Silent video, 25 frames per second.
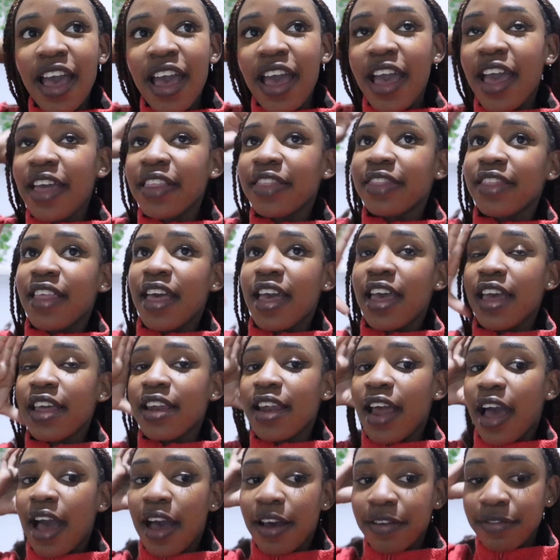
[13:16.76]
And
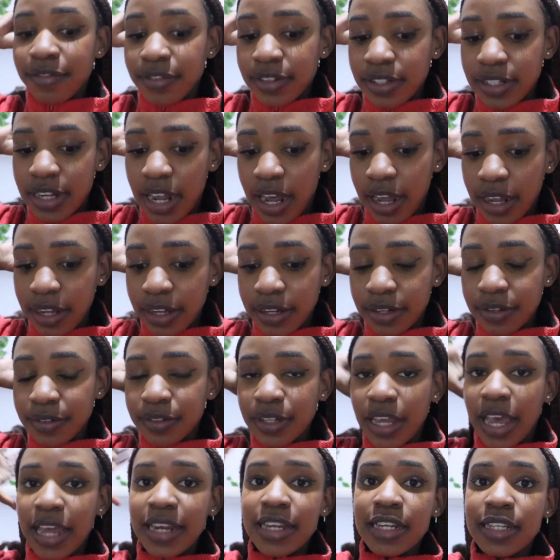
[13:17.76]
then I've
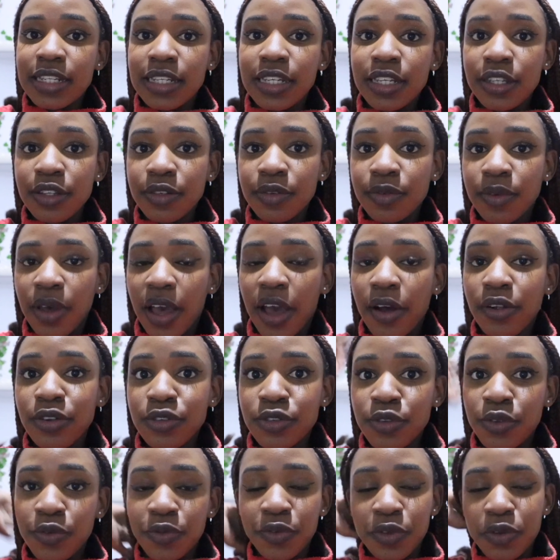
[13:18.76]
done editing. I
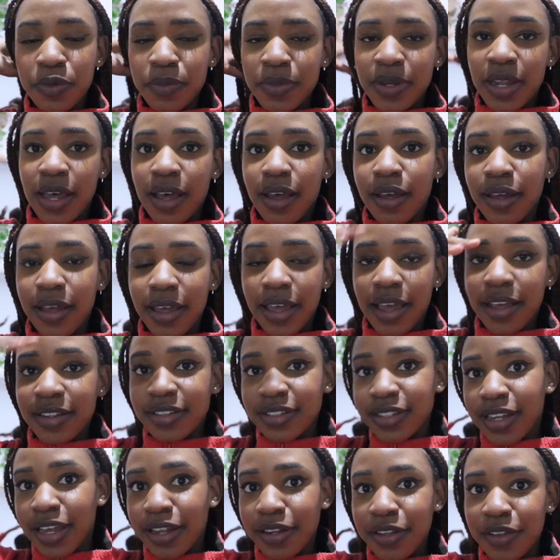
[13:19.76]
also filmed a
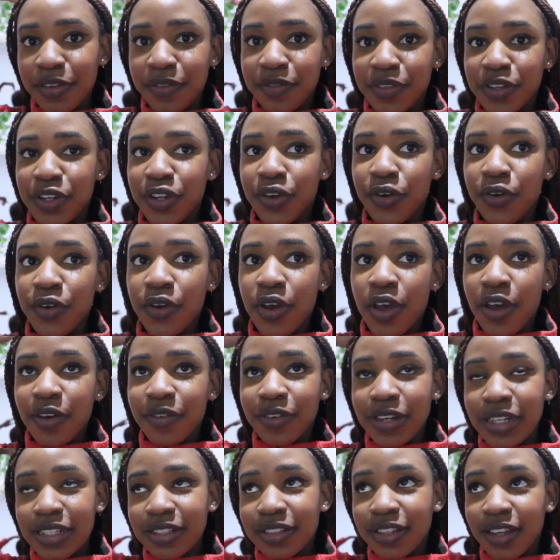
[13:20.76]
hairstyling video
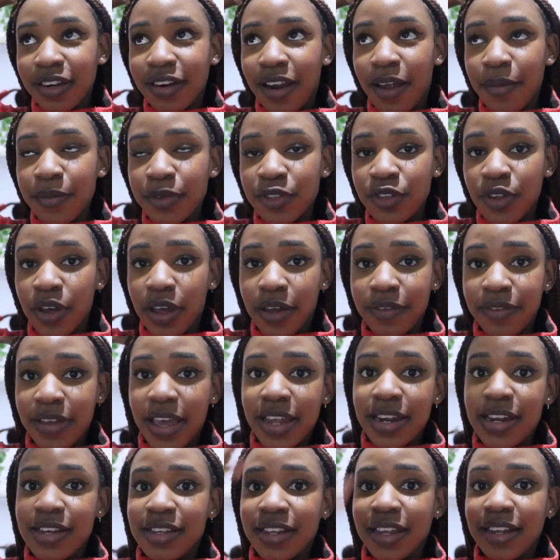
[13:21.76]
for Instagram, so I've
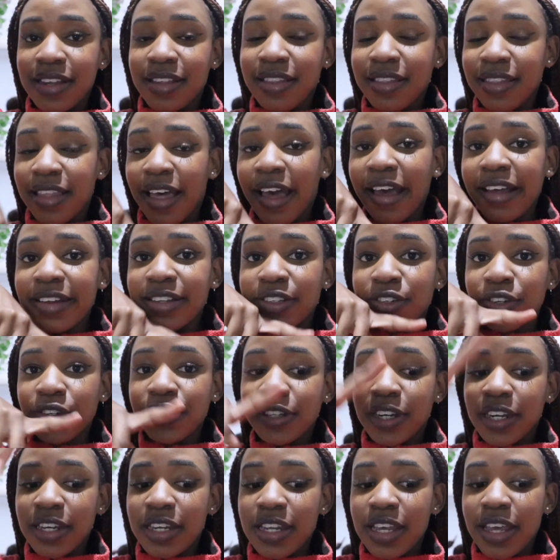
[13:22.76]
edited that
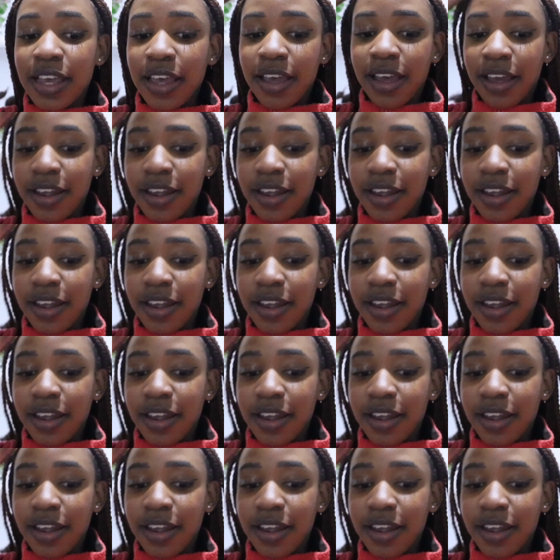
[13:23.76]
already.